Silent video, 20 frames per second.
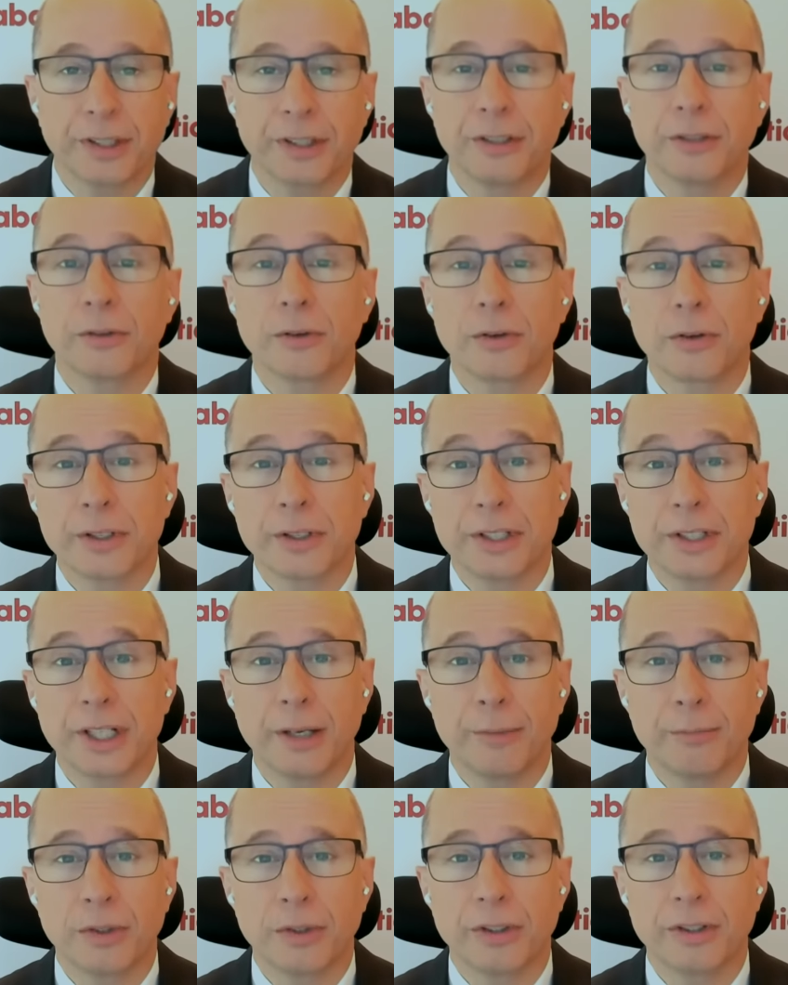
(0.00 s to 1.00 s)
And in order to
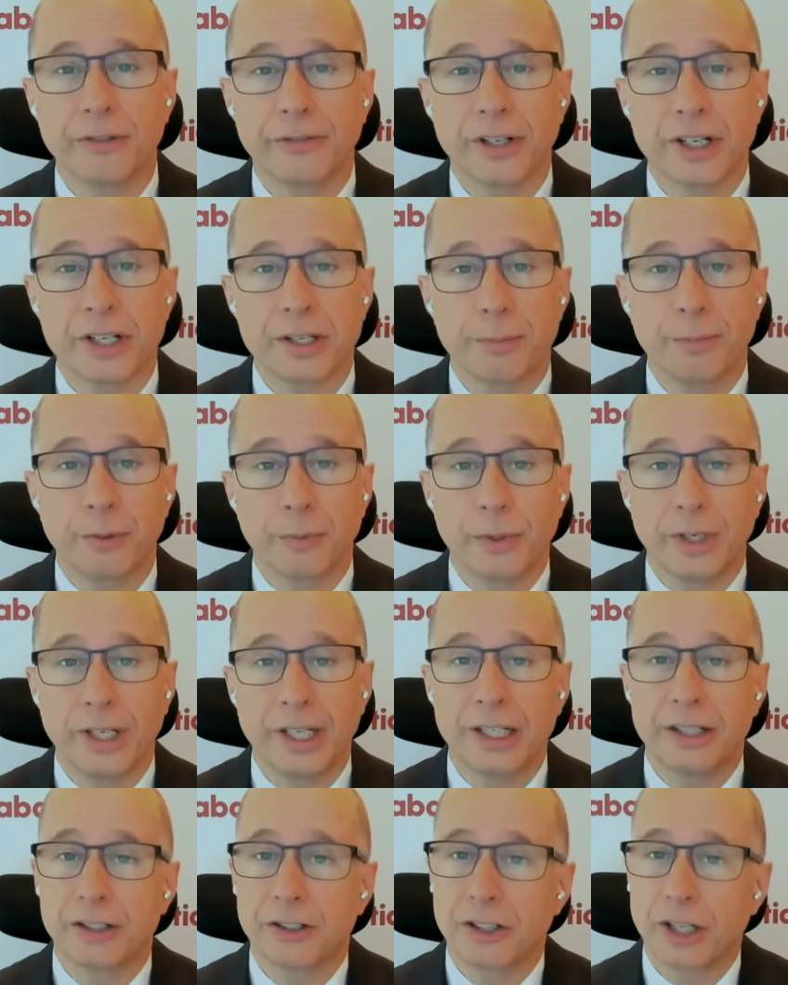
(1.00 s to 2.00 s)
get more investment,
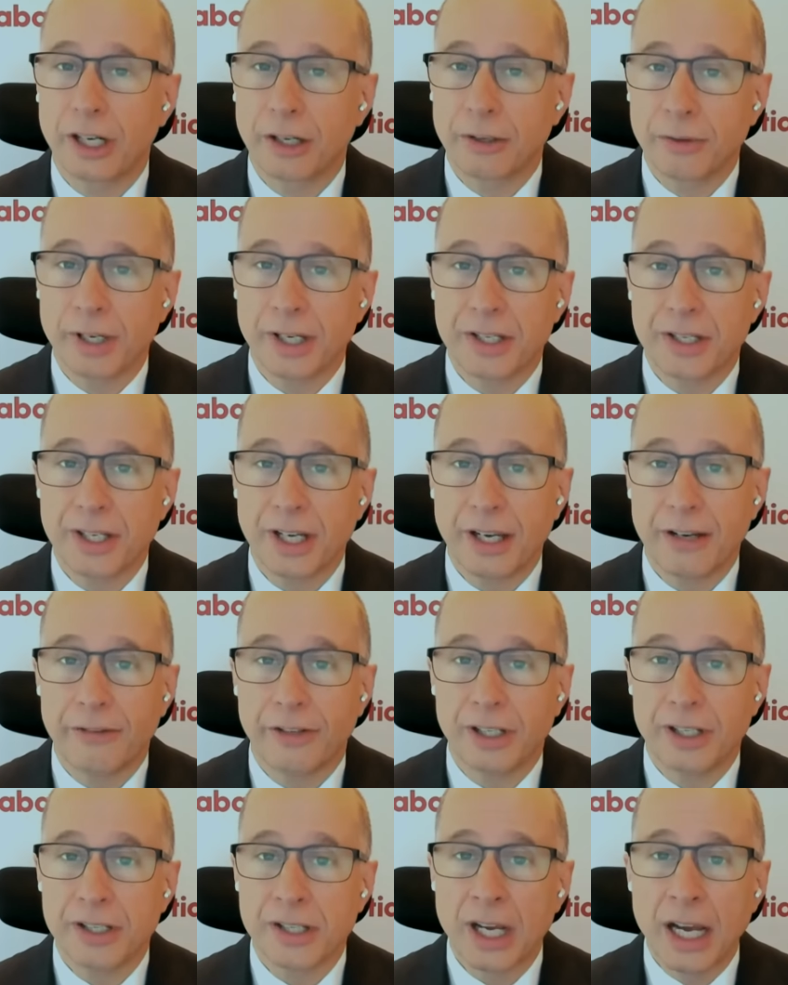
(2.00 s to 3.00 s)
we need to generate
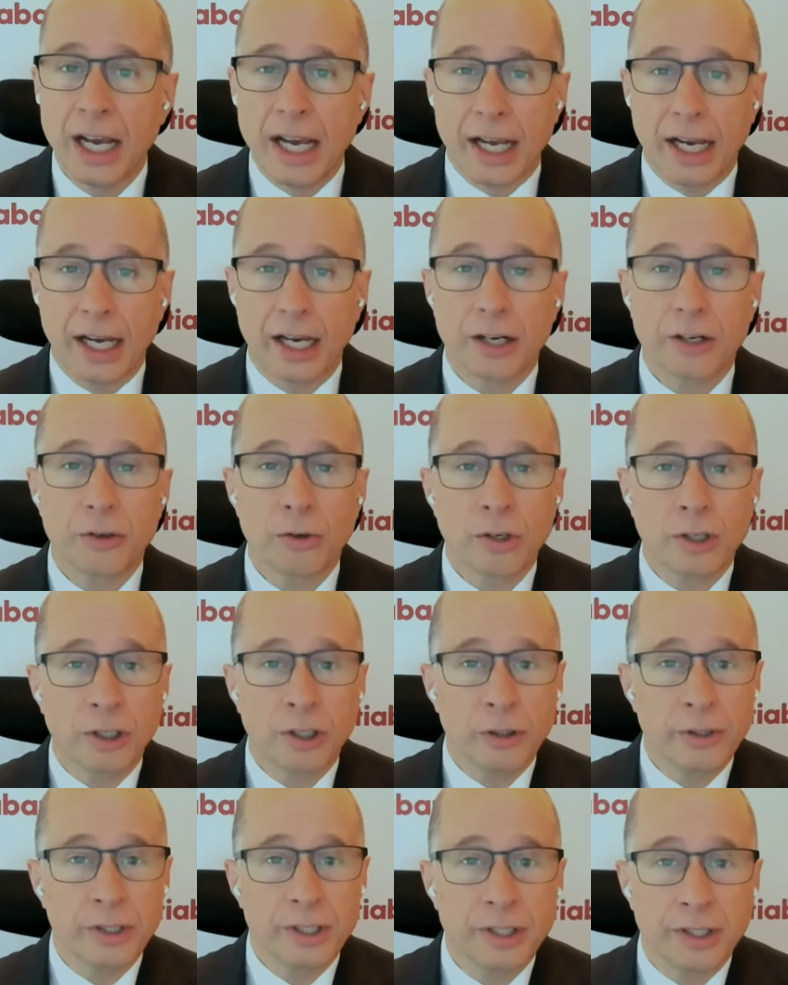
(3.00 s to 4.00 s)
savings and or
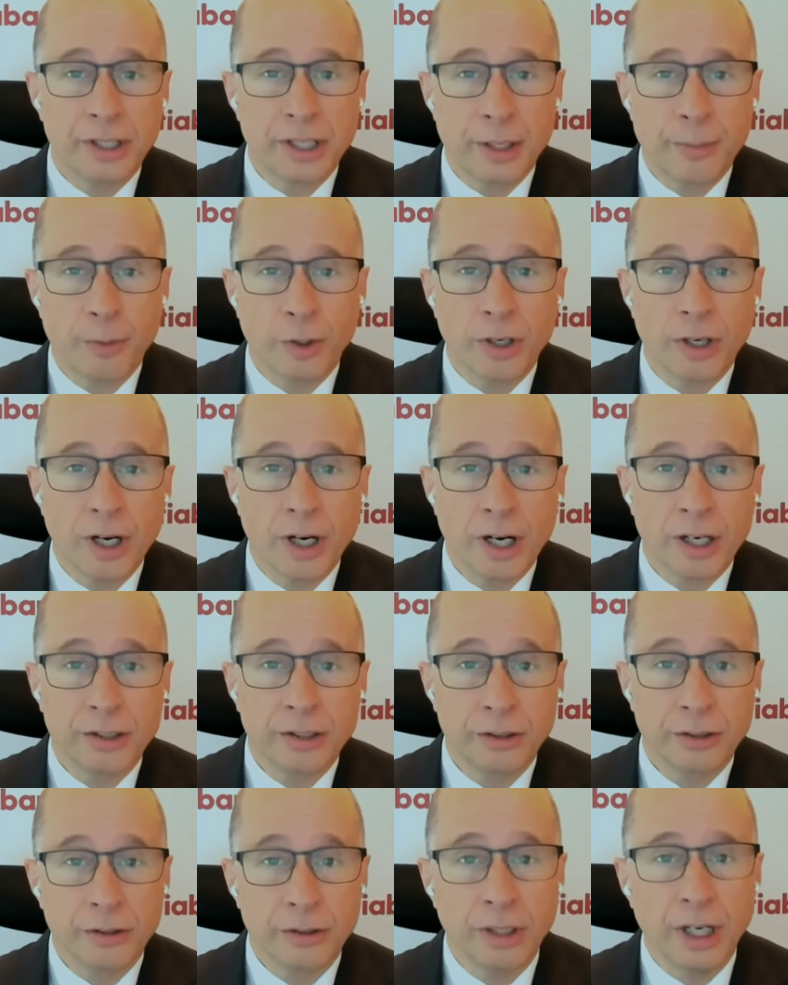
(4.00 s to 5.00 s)
go into deeper hawk
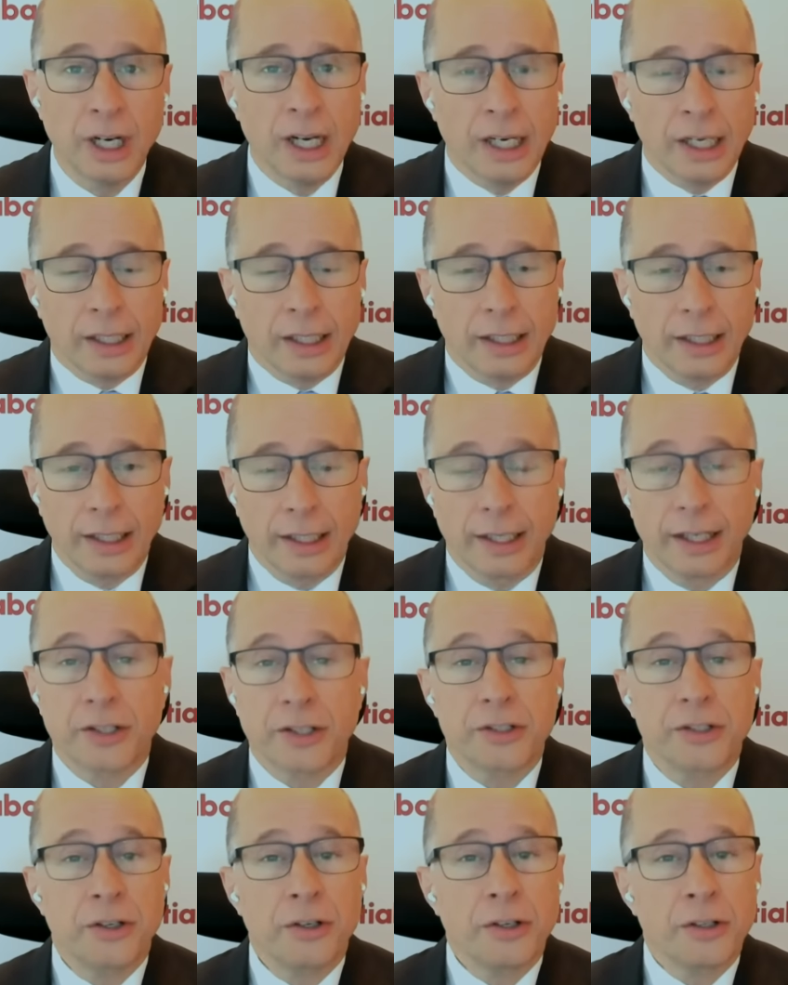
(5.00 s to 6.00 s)
to
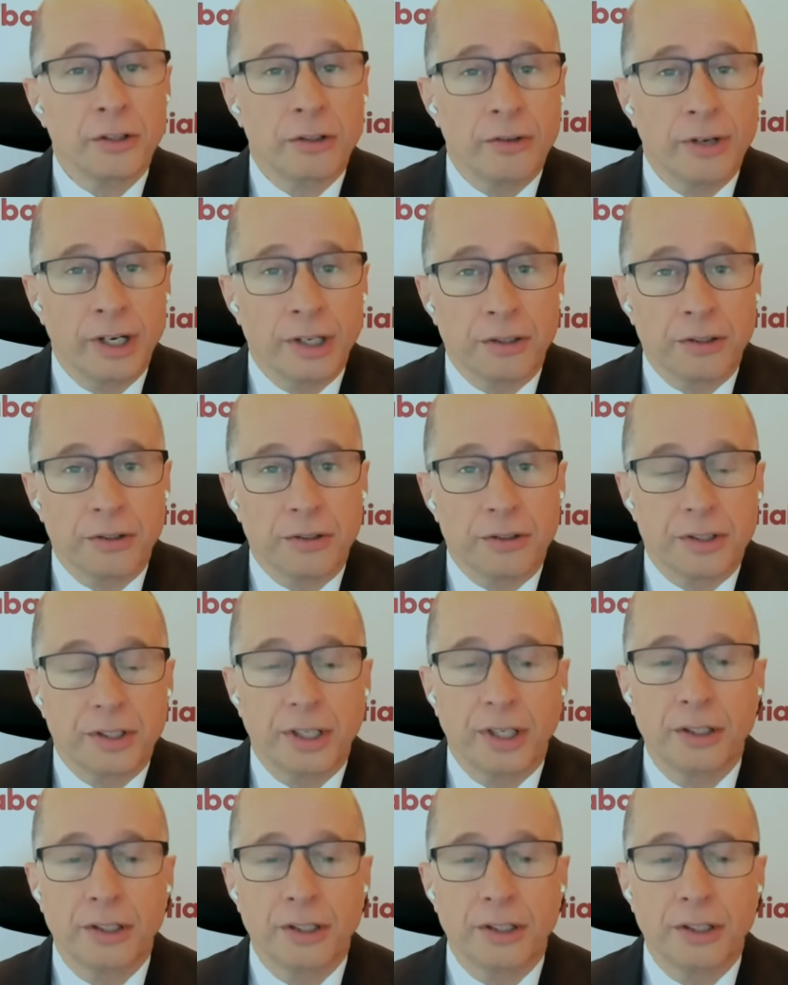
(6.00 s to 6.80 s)
external creditors.